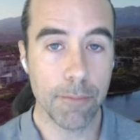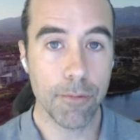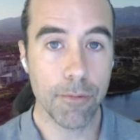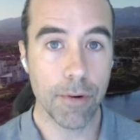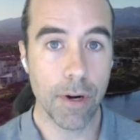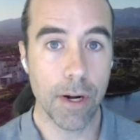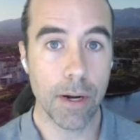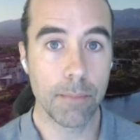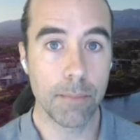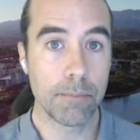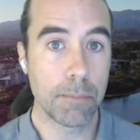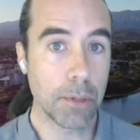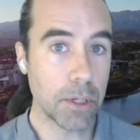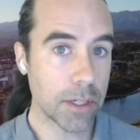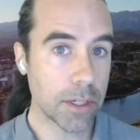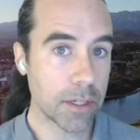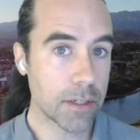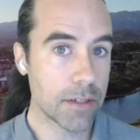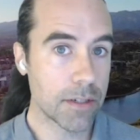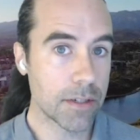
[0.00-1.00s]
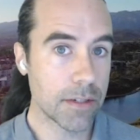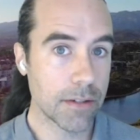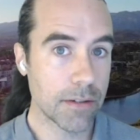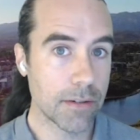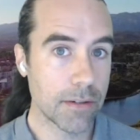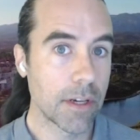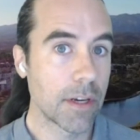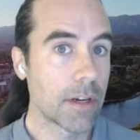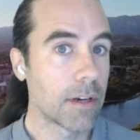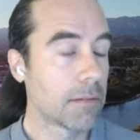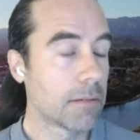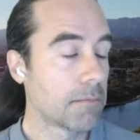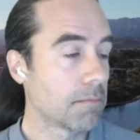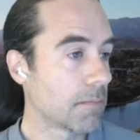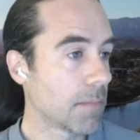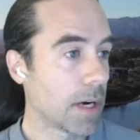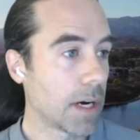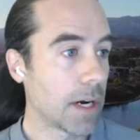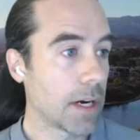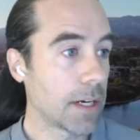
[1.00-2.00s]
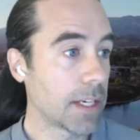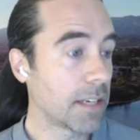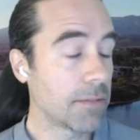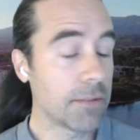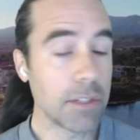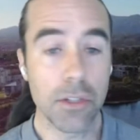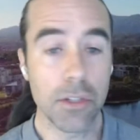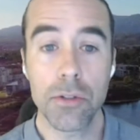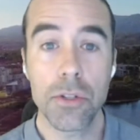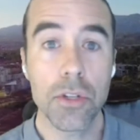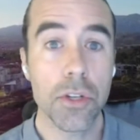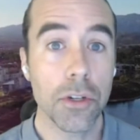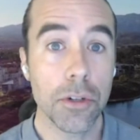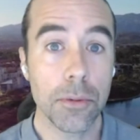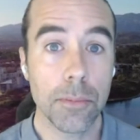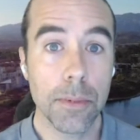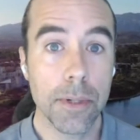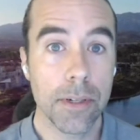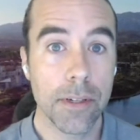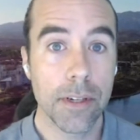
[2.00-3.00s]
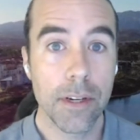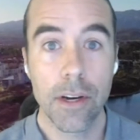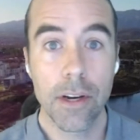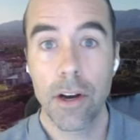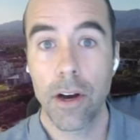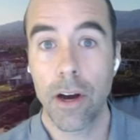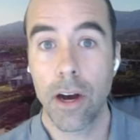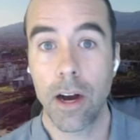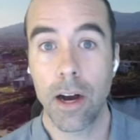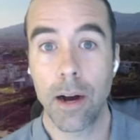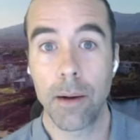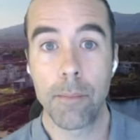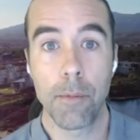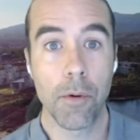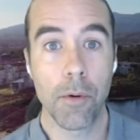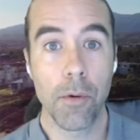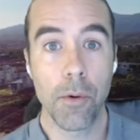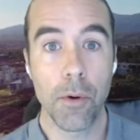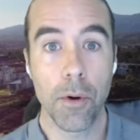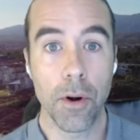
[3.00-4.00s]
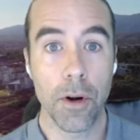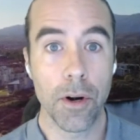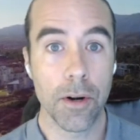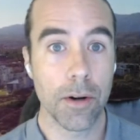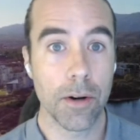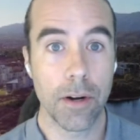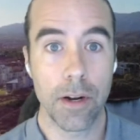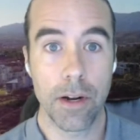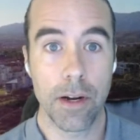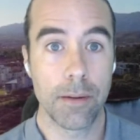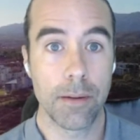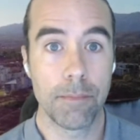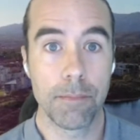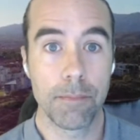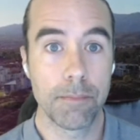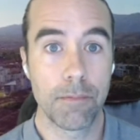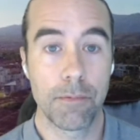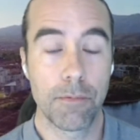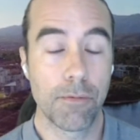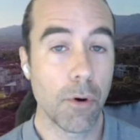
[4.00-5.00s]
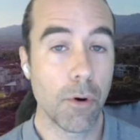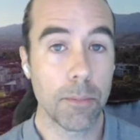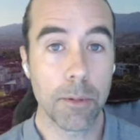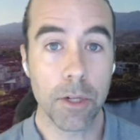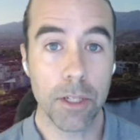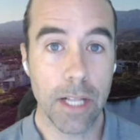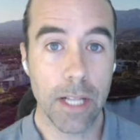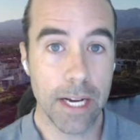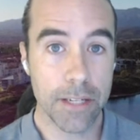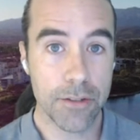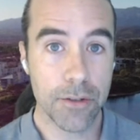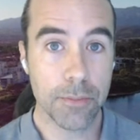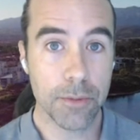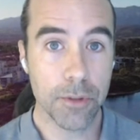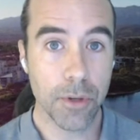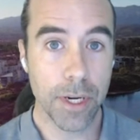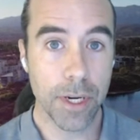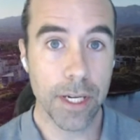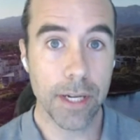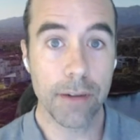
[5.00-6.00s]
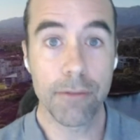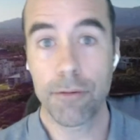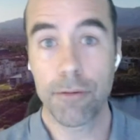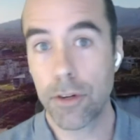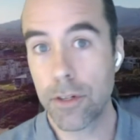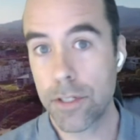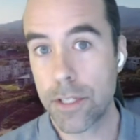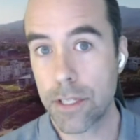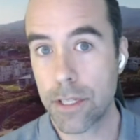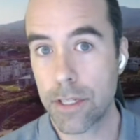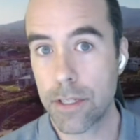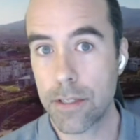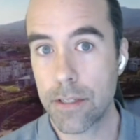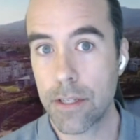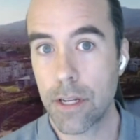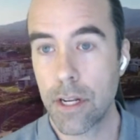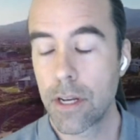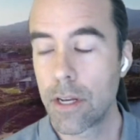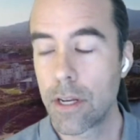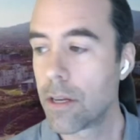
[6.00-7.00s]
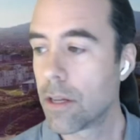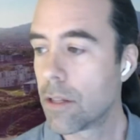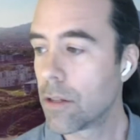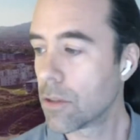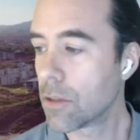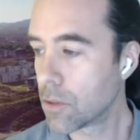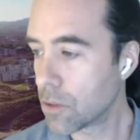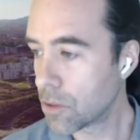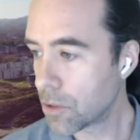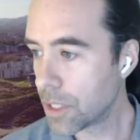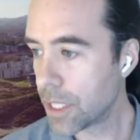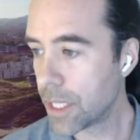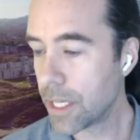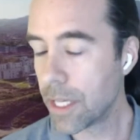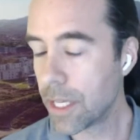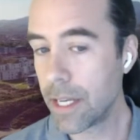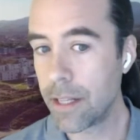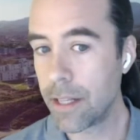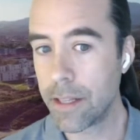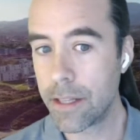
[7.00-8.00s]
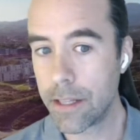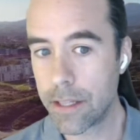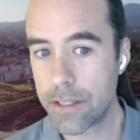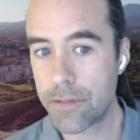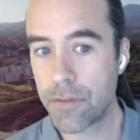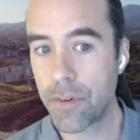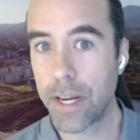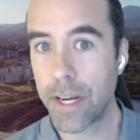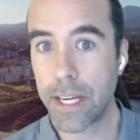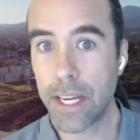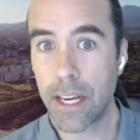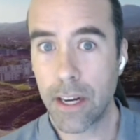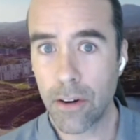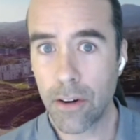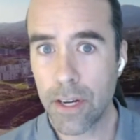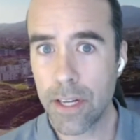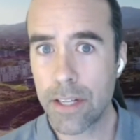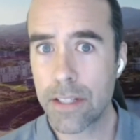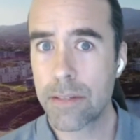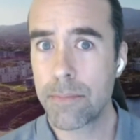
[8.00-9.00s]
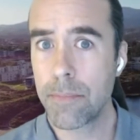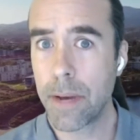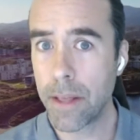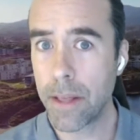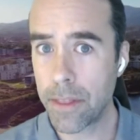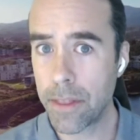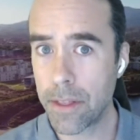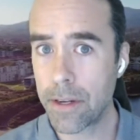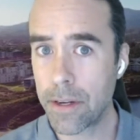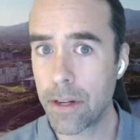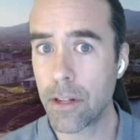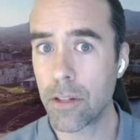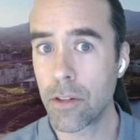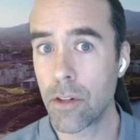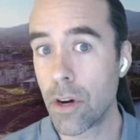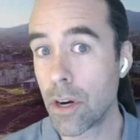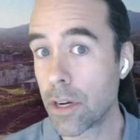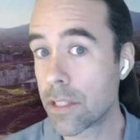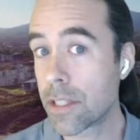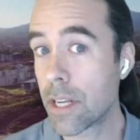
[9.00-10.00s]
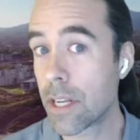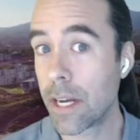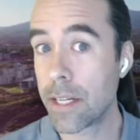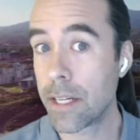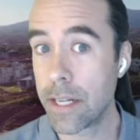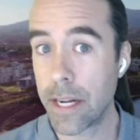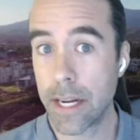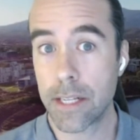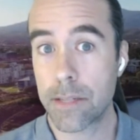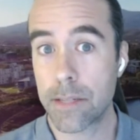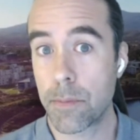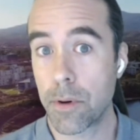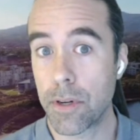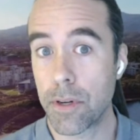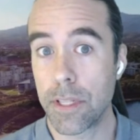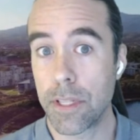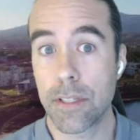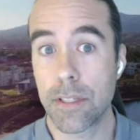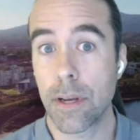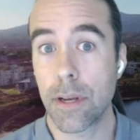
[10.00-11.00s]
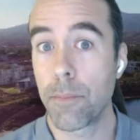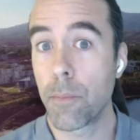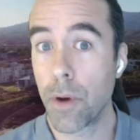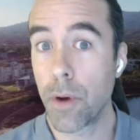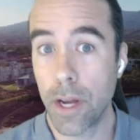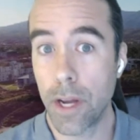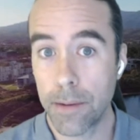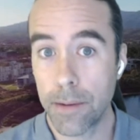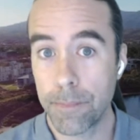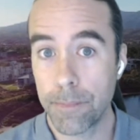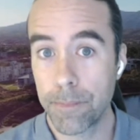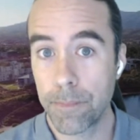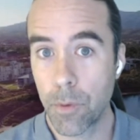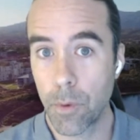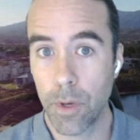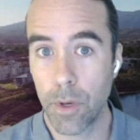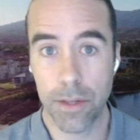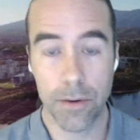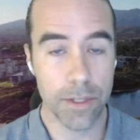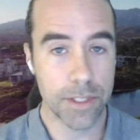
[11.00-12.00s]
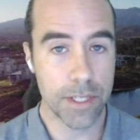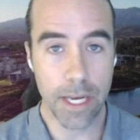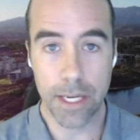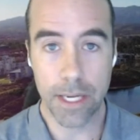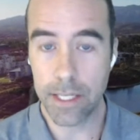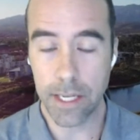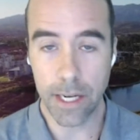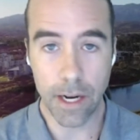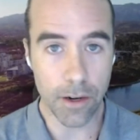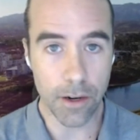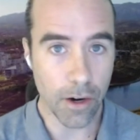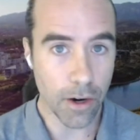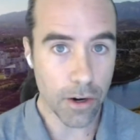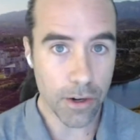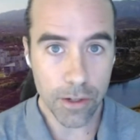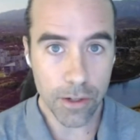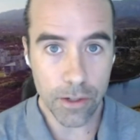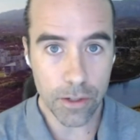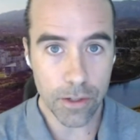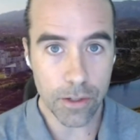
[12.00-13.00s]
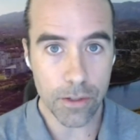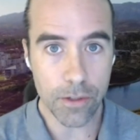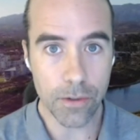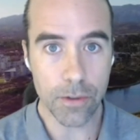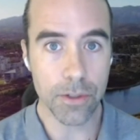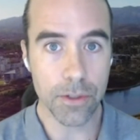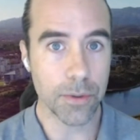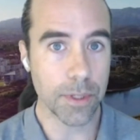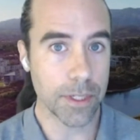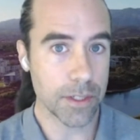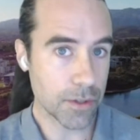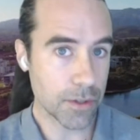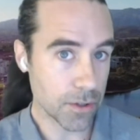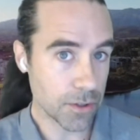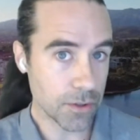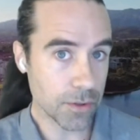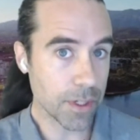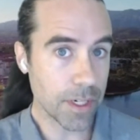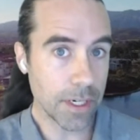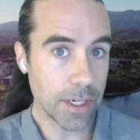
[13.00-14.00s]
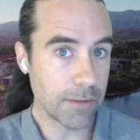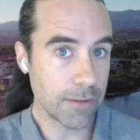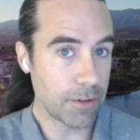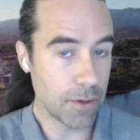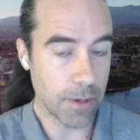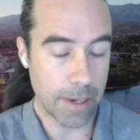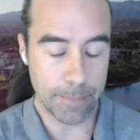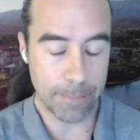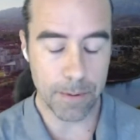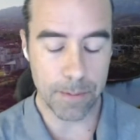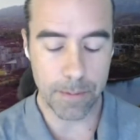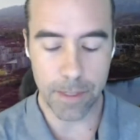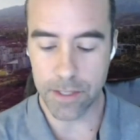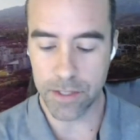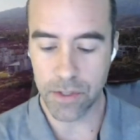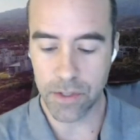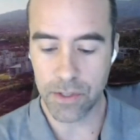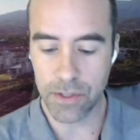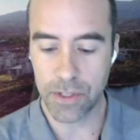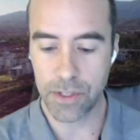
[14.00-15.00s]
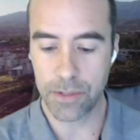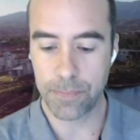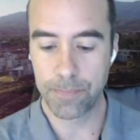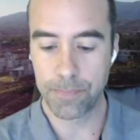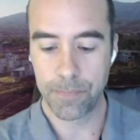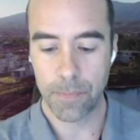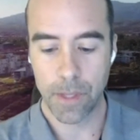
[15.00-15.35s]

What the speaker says: from books, even YouTube, or formal classroom training, versus learning in this vicarious method alongside an expert in some way, whether it's editing an article or doing surgery, if you happen to be a surgeon.